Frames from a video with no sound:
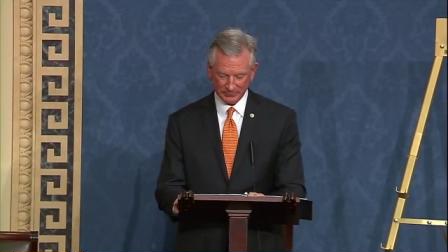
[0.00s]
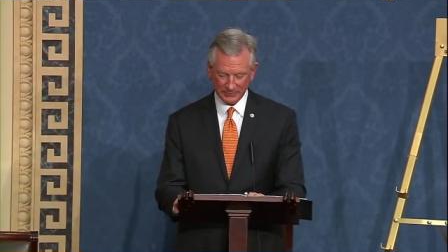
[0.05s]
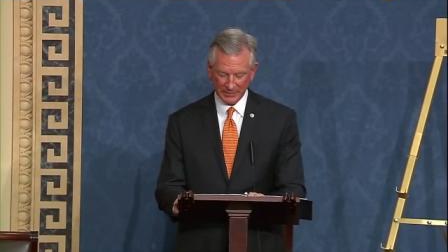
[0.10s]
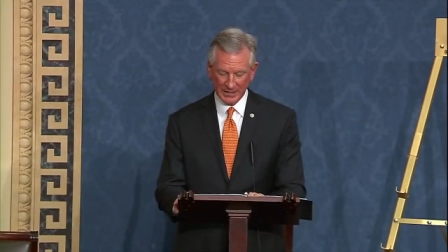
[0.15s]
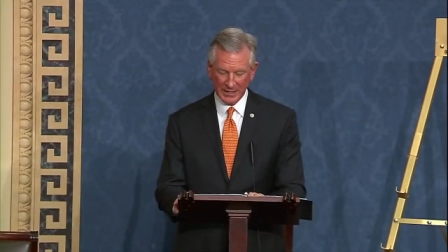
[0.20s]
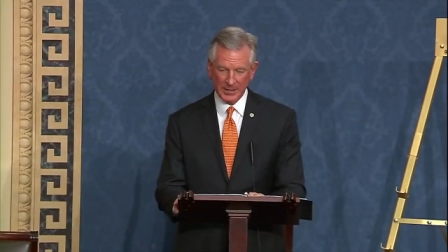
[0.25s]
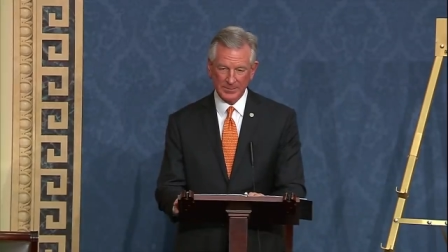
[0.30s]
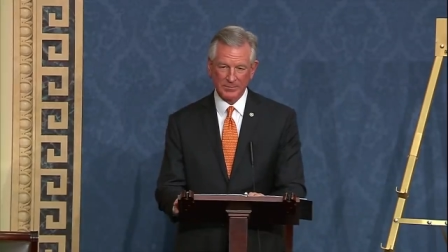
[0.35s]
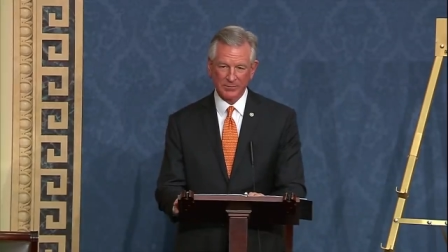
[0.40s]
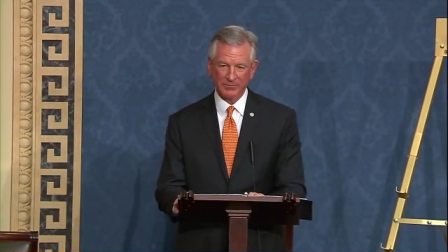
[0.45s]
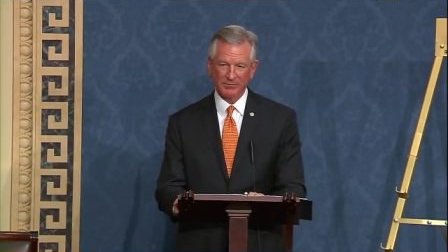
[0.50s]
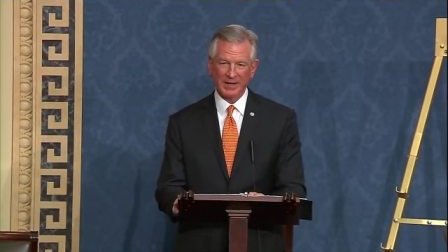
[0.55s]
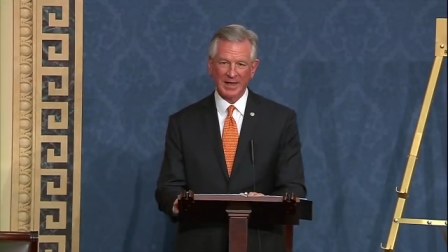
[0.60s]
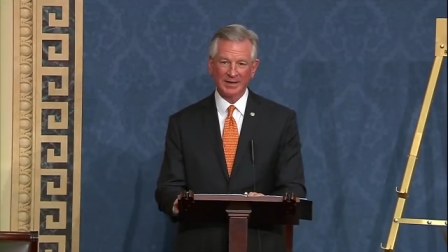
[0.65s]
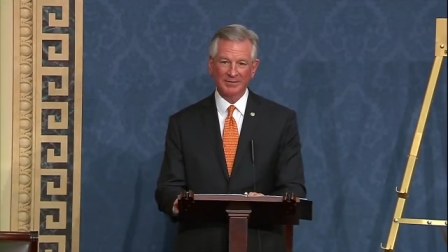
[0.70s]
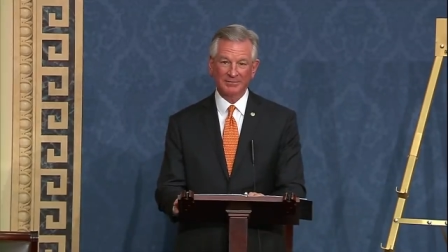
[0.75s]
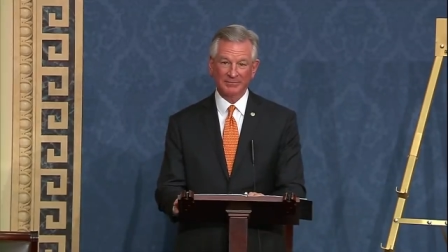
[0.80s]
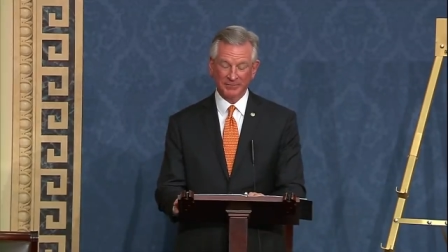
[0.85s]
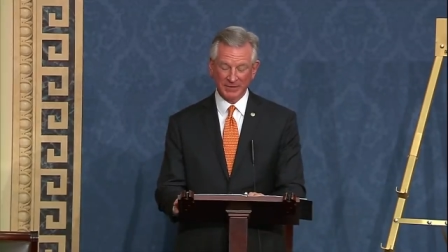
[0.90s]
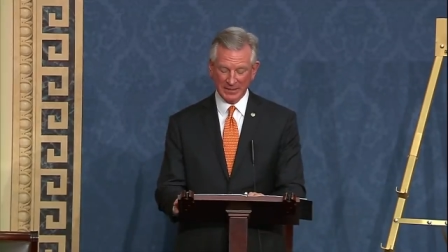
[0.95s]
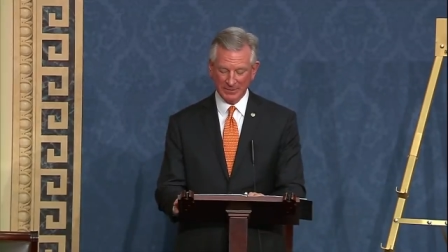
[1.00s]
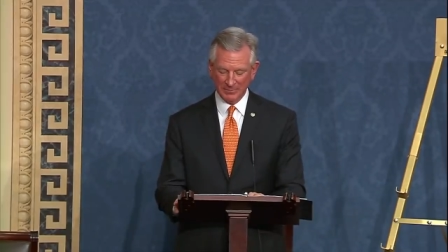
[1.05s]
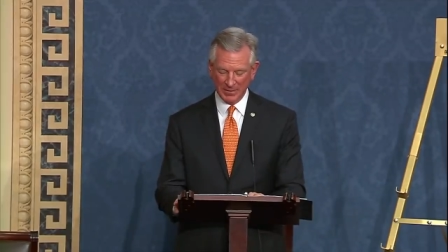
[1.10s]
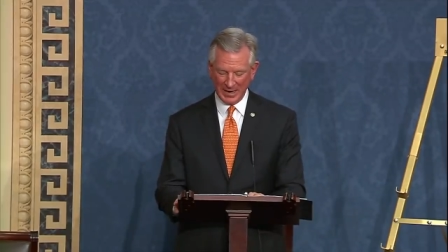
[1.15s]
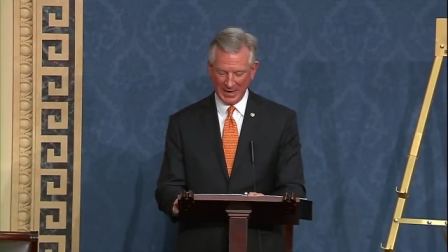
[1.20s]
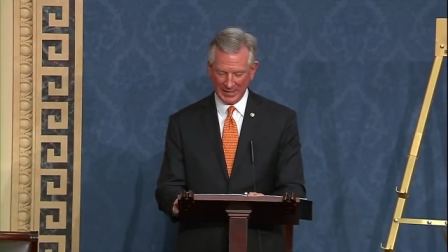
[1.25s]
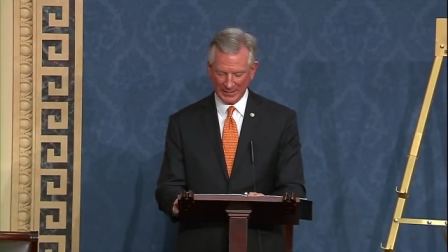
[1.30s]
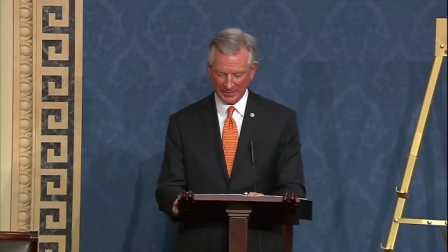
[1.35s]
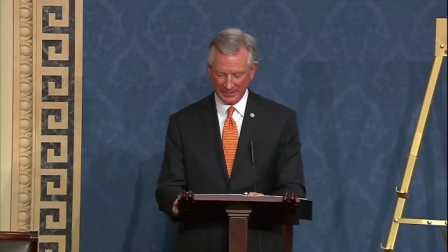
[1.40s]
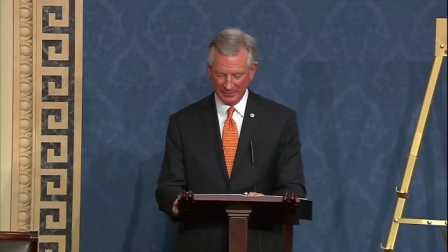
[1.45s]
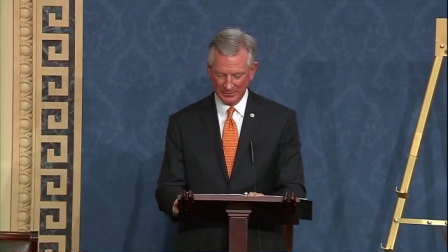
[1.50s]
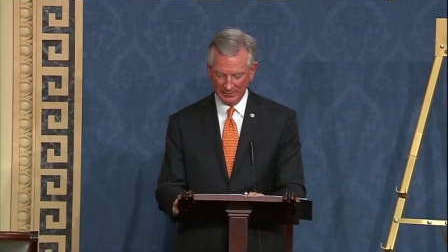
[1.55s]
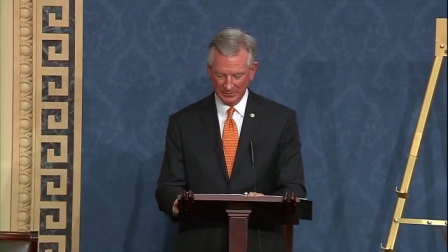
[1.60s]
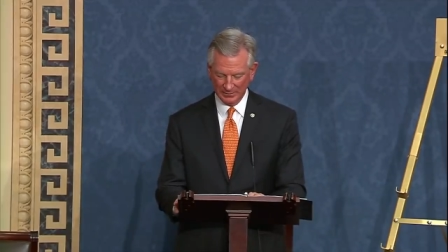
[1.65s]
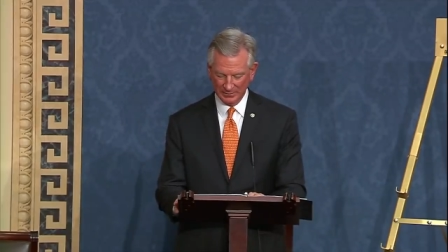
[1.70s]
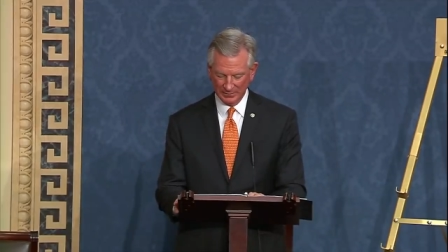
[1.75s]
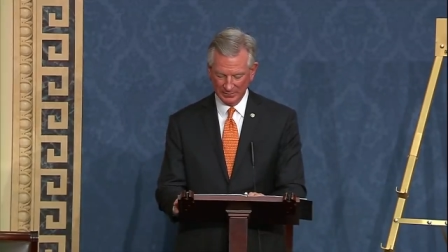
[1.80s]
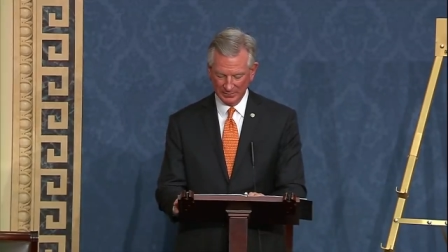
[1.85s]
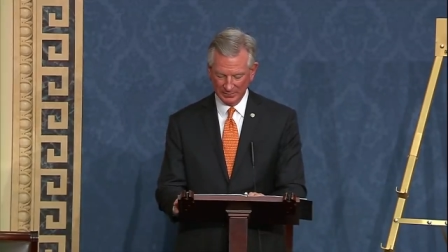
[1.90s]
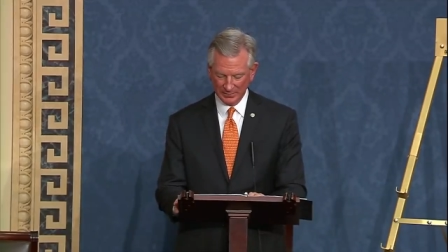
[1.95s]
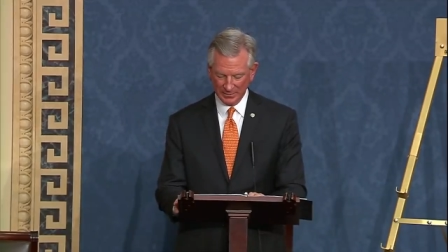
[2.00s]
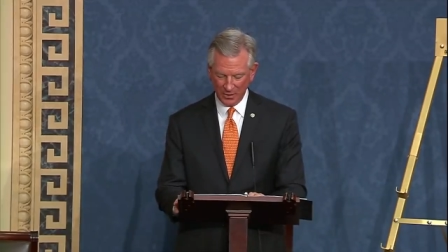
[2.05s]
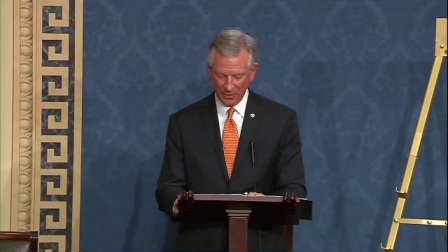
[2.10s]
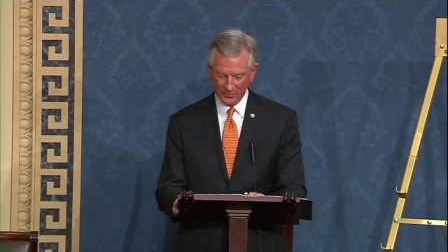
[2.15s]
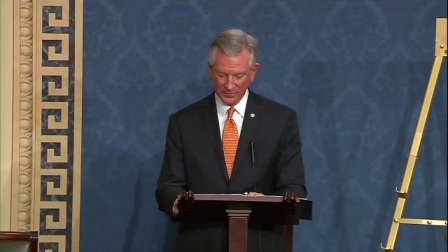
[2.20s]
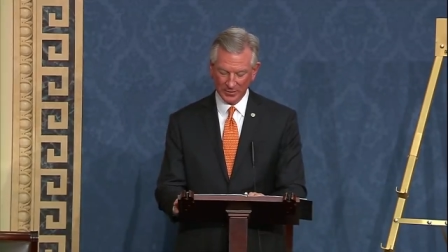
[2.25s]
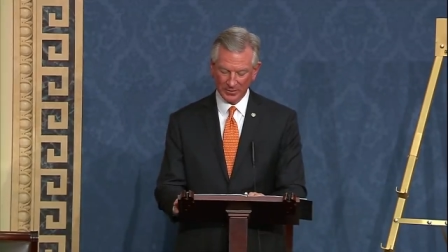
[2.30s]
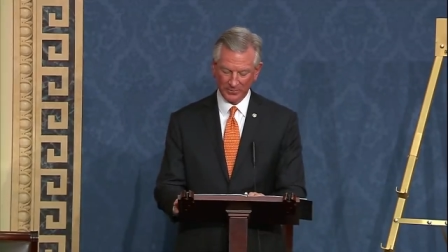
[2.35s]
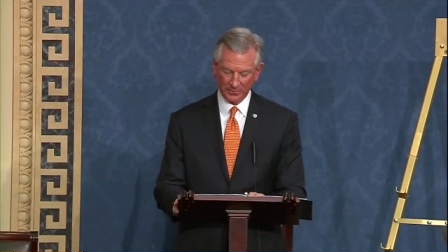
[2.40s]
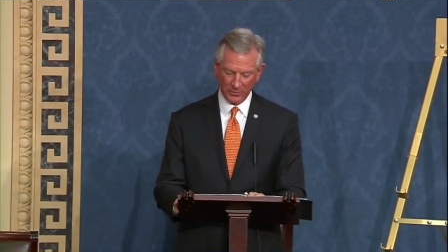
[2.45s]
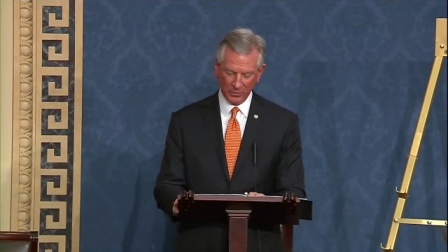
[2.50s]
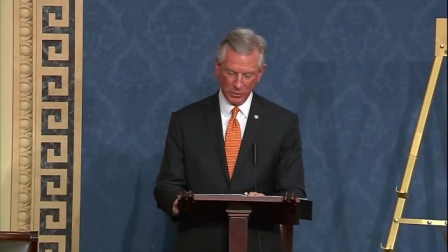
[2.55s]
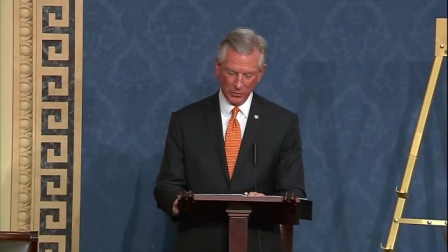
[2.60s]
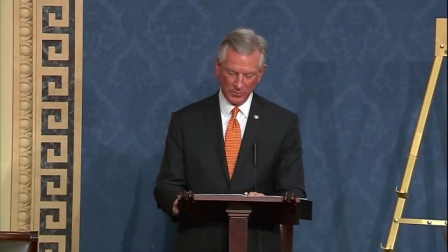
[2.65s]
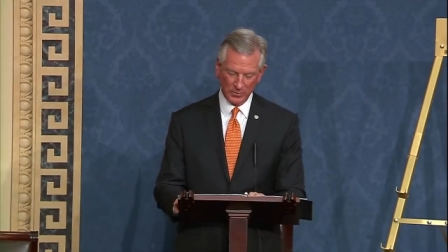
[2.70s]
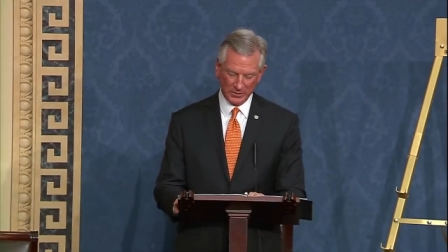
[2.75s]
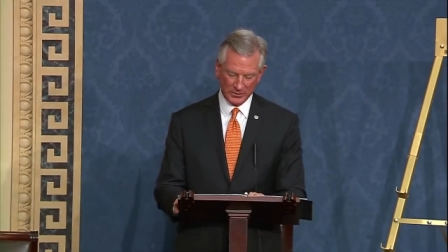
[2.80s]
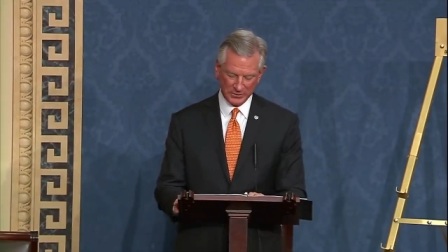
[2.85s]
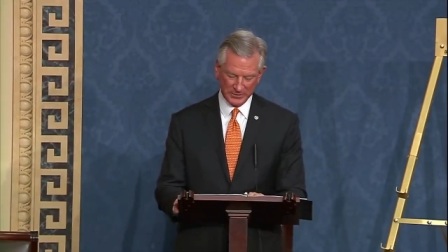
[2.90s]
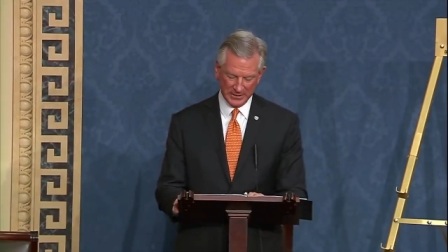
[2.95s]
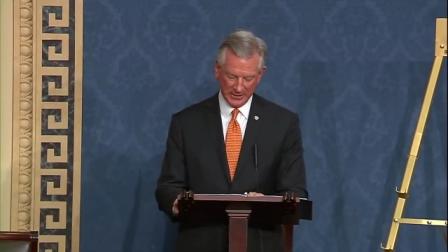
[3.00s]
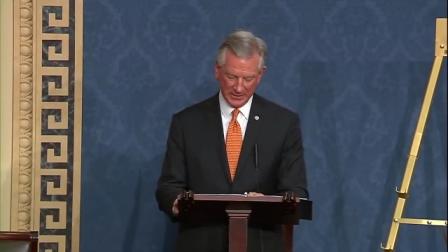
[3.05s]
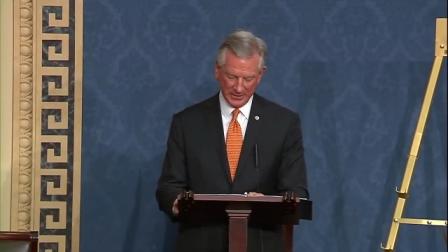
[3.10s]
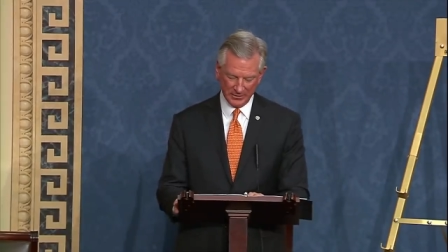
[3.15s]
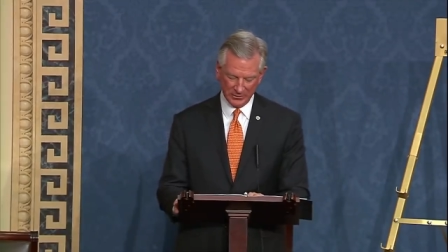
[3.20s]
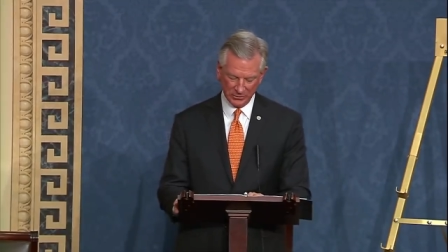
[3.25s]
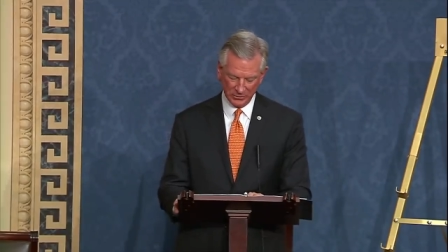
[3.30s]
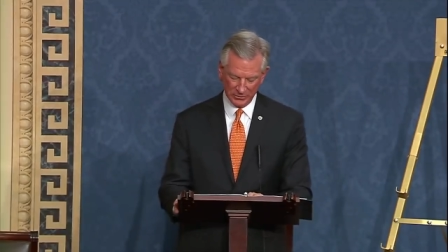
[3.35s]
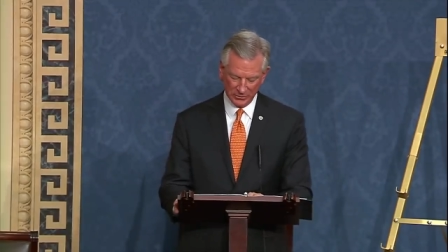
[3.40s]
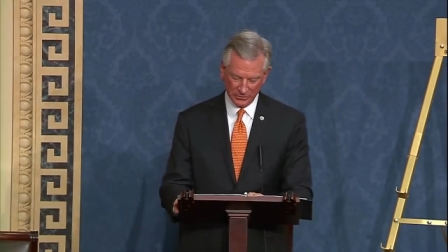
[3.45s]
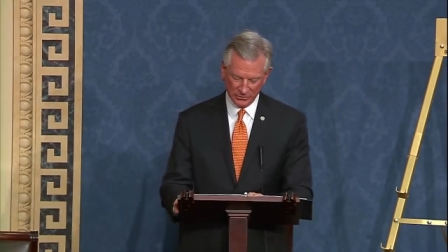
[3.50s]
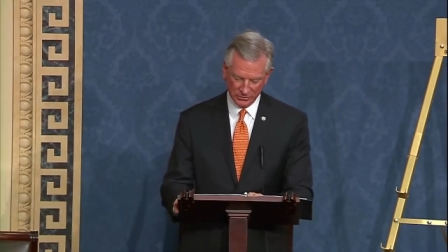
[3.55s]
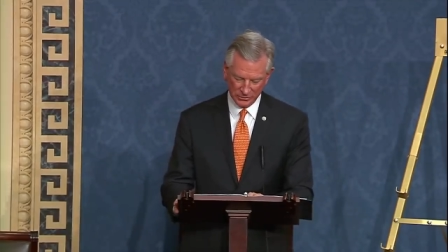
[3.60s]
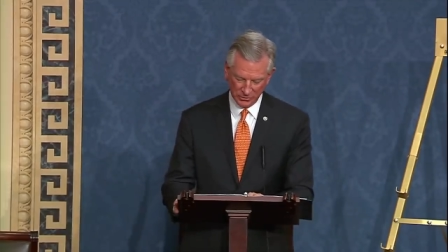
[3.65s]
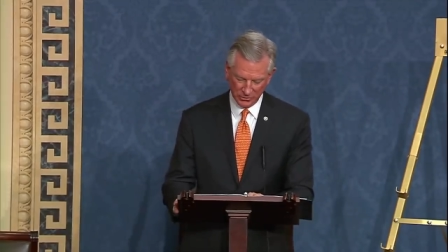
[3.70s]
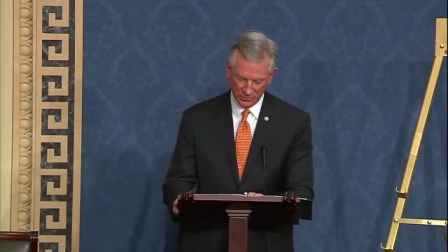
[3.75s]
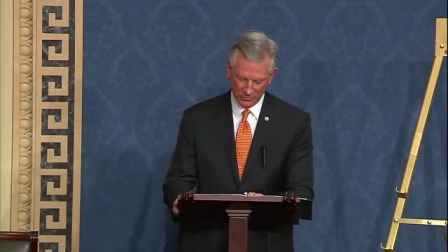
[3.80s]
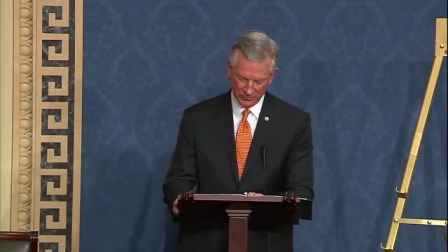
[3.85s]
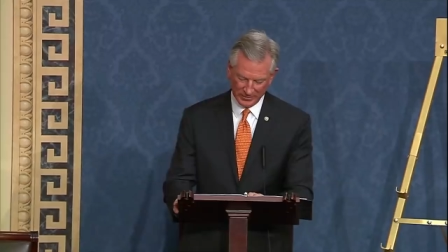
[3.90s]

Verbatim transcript: and provide feedback on the improvements needed to ensure